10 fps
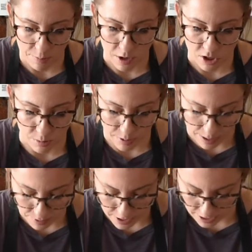the parchment
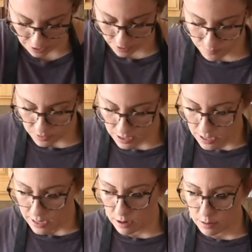paper here.
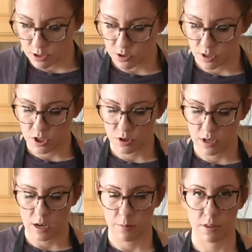And now I'm just going to
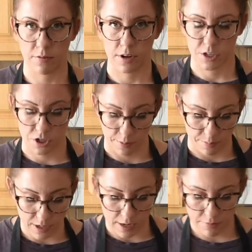cut with a very sharp
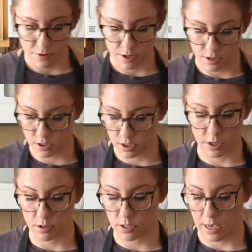knife. You can also
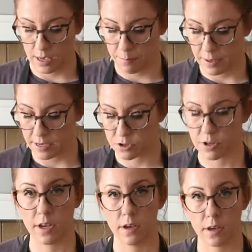use a
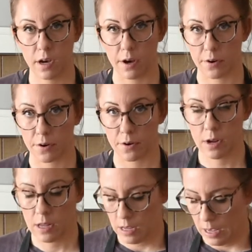pastry cutter
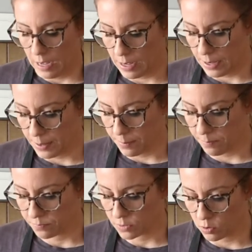
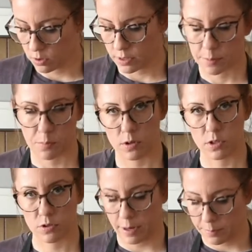or like board
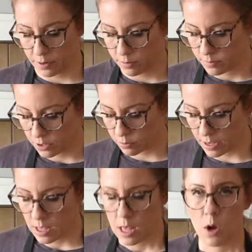scraper. Either
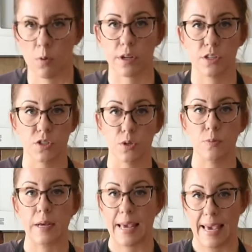way, we're gonna
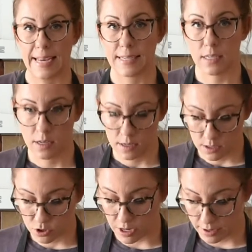do 8
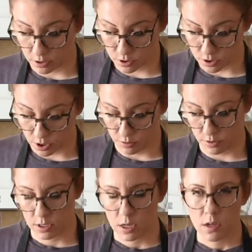triangle
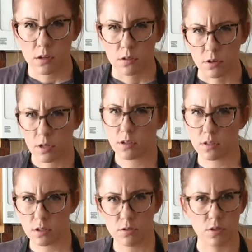scones. You can
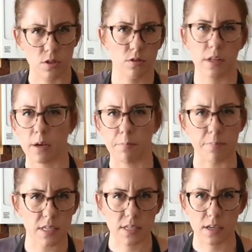also do like a
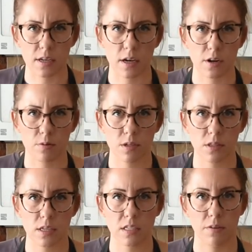biscuit cutter with
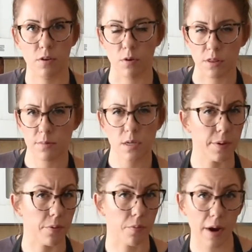this if you want them to
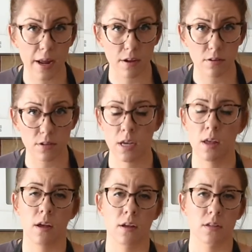be round.
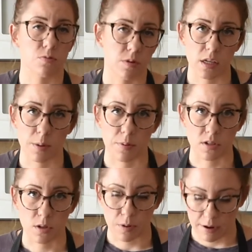It's really a
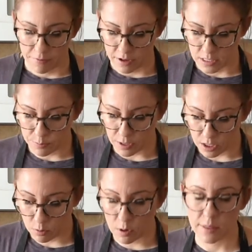personal preference, but
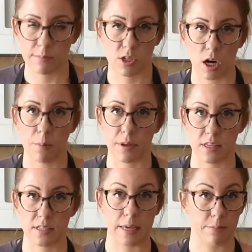you want them to all be
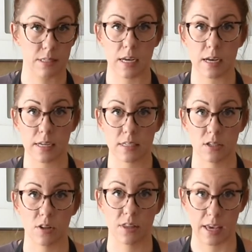the same size
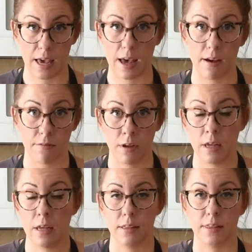so that they have
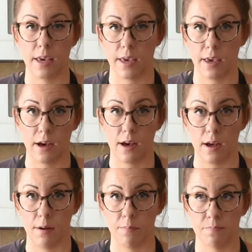
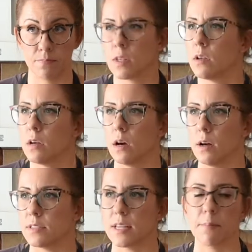the
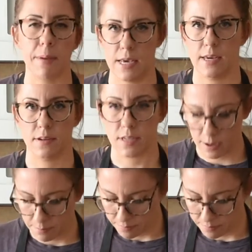same baking time,